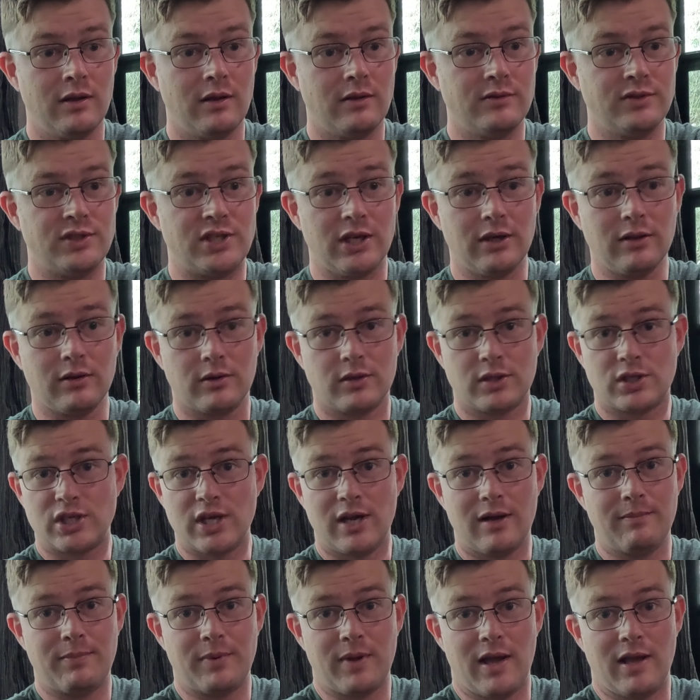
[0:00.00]

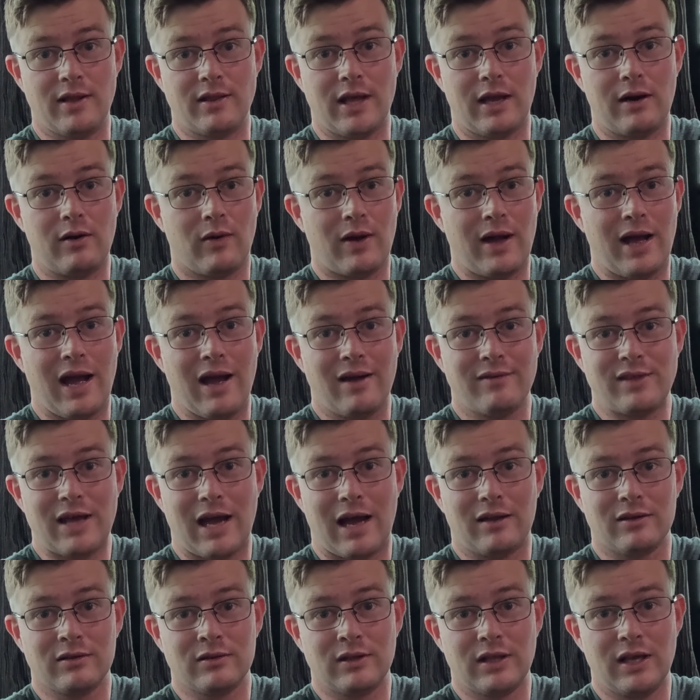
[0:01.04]
dealership and they don't have
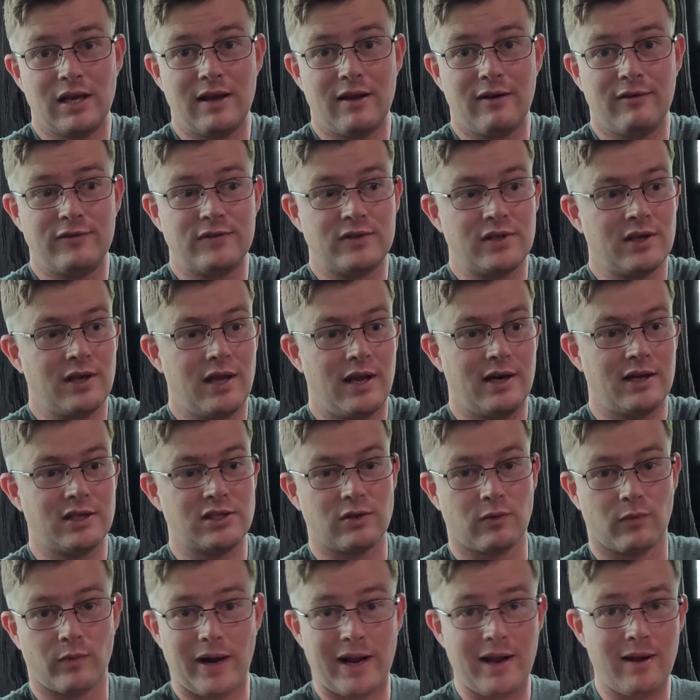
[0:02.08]
that lift, and
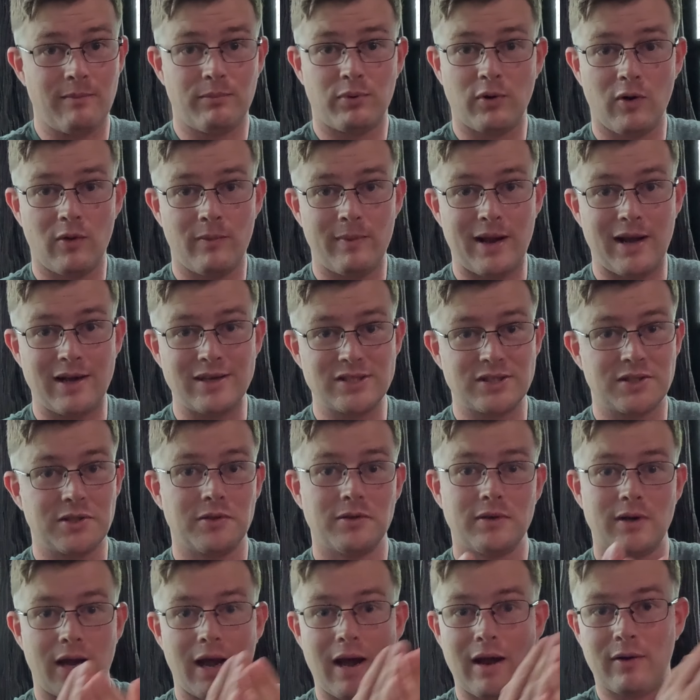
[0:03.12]
it's a Ram
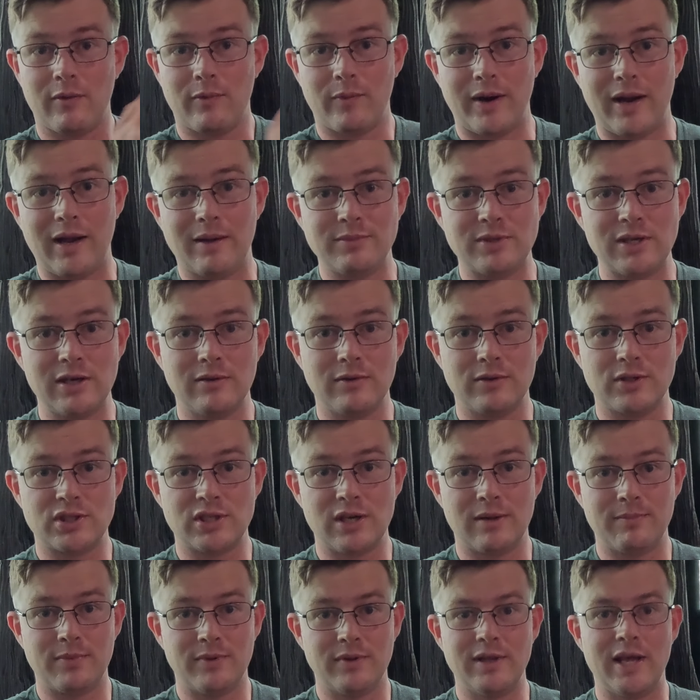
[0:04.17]
ProMaster at a Ram
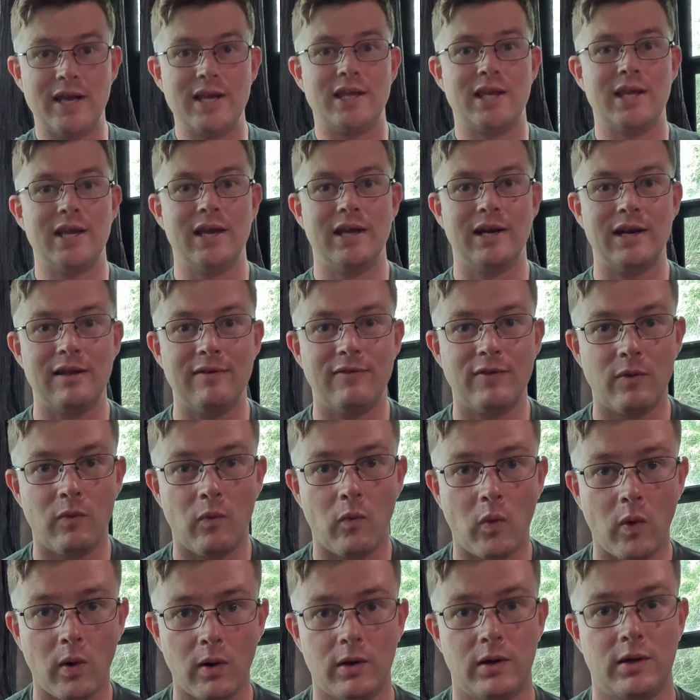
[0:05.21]
dealership. They can't
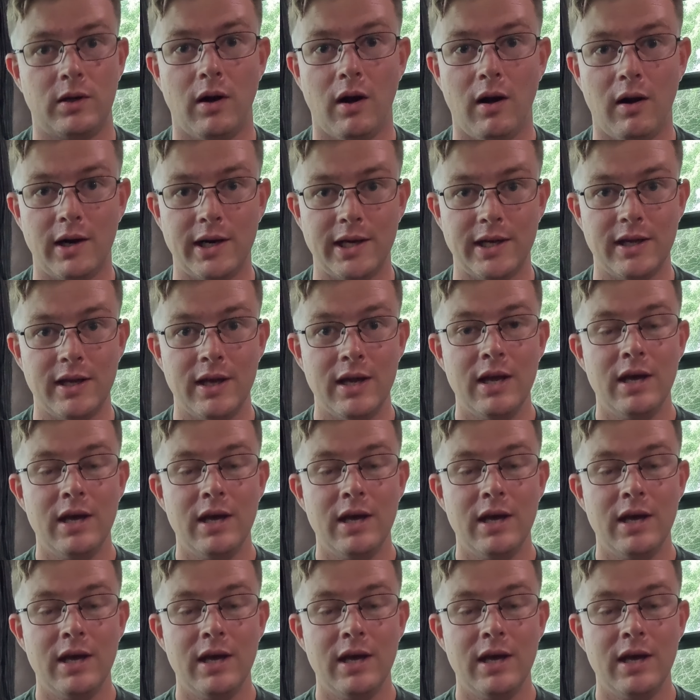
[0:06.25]
even work on it.